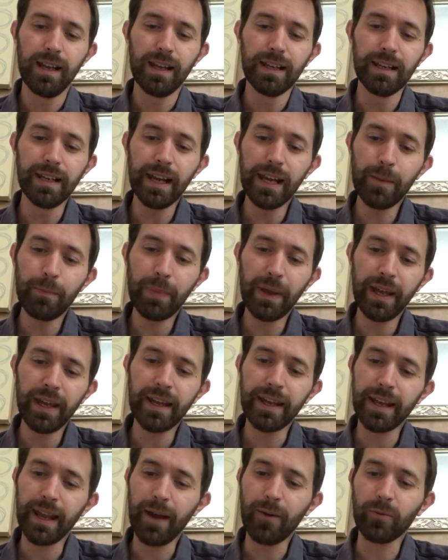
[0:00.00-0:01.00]
Lily
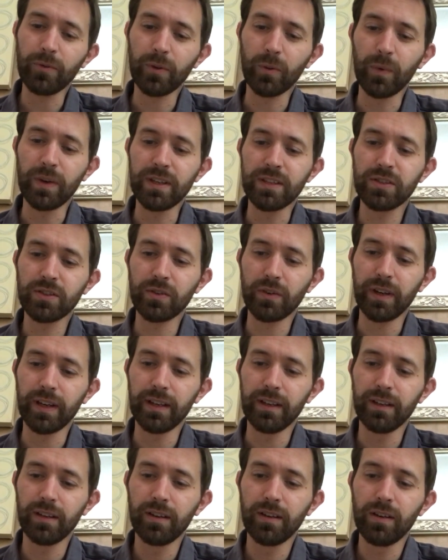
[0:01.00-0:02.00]
peered out the
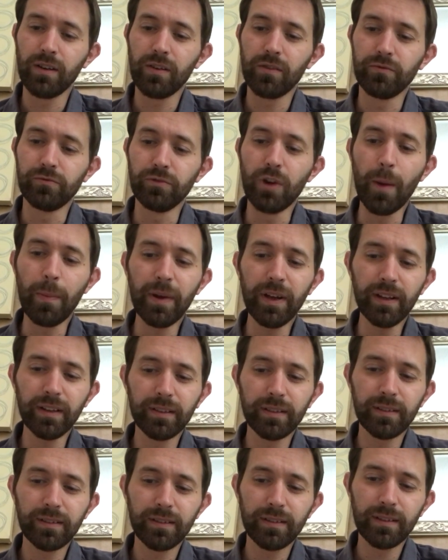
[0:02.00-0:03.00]
windscreen. Robert,
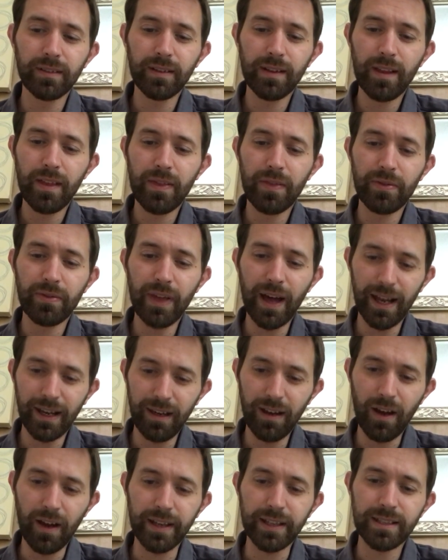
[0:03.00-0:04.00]
that
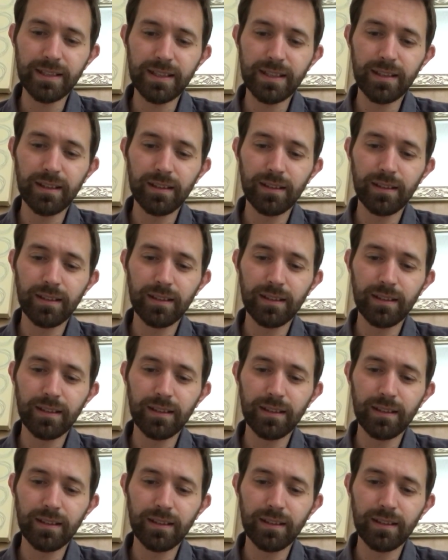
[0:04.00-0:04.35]
light,